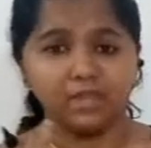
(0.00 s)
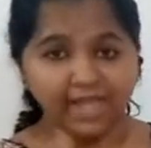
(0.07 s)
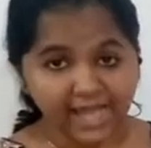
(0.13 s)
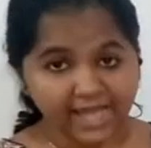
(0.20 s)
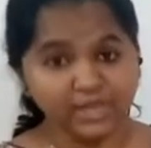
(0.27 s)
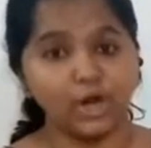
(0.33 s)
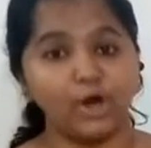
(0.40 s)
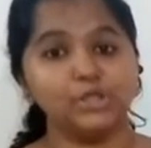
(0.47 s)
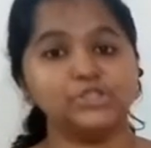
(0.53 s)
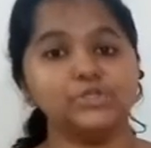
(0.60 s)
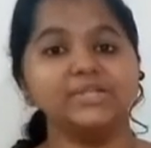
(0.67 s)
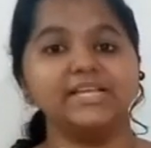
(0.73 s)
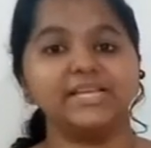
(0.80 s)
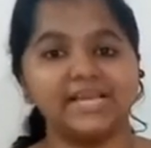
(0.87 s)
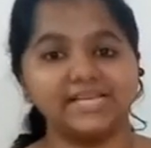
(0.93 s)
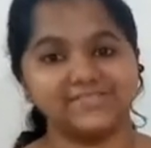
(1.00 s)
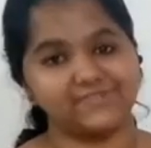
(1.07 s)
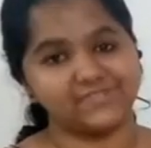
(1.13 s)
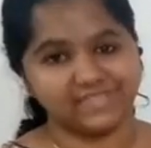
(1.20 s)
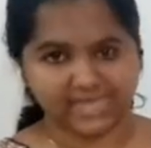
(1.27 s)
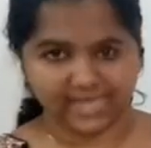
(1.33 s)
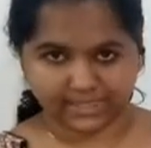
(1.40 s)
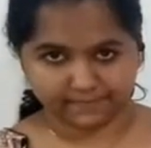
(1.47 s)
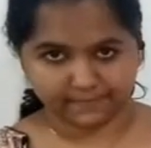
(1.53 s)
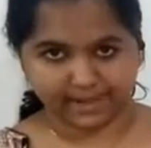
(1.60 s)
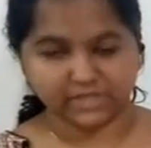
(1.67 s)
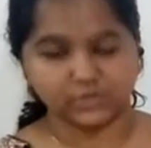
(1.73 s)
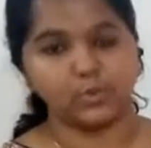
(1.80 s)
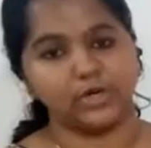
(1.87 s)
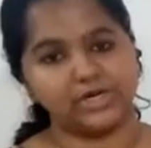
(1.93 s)
And also in the case of snake
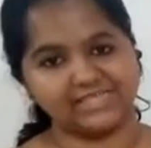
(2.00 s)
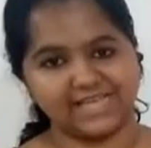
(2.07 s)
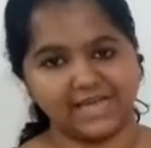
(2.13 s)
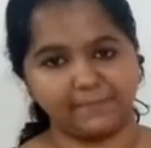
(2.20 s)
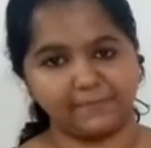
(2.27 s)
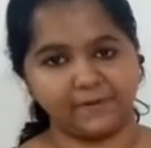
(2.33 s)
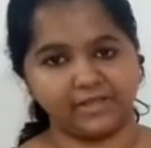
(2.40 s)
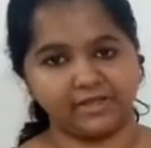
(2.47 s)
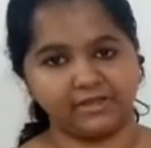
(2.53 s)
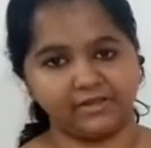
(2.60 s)
bite, what is happening?